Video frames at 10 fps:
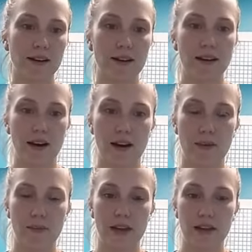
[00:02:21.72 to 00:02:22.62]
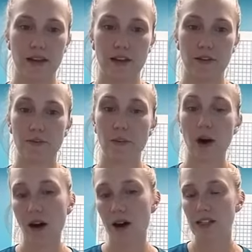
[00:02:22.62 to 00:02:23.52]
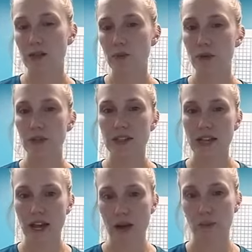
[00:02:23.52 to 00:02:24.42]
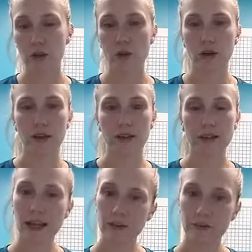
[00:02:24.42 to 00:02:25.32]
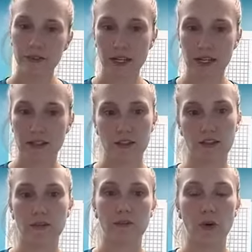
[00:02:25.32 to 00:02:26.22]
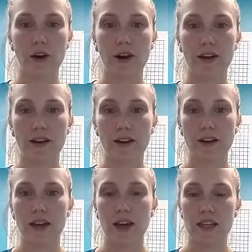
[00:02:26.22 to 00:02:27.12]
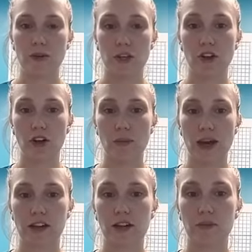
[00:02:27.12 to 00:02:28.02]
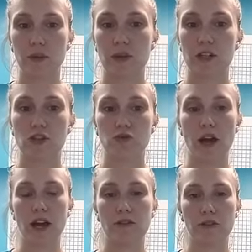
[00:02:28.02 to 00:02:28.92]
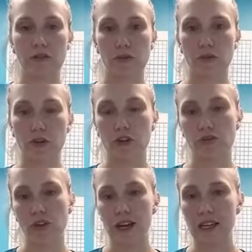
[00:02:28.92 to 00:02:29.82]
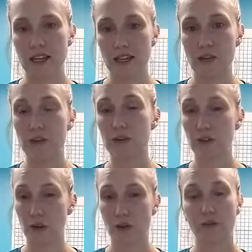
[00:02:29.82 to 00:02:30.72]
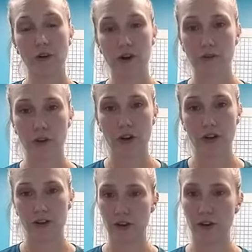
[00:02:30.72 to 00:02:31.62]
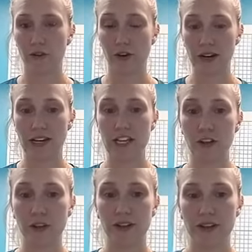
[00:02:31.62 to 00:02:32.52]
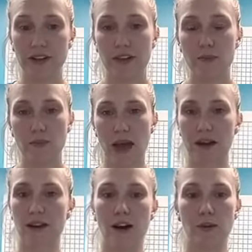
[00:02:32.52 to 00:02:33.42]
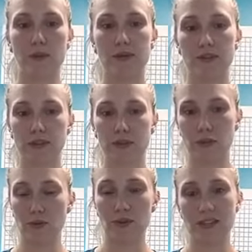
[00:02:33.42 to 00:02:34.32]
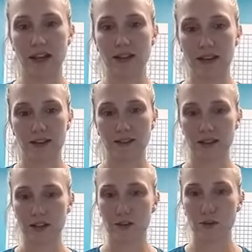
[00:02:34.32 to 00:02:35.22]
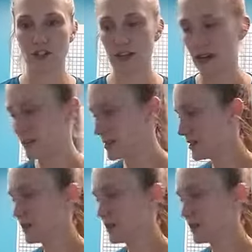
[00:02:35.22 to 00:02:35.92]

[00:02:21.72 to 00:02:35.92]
And if possible, tap your left knee to the floor. And then when you come back up, you want to drive through your right heel, so your front foot, your front heel, back up to standing, and then you'll switch sides.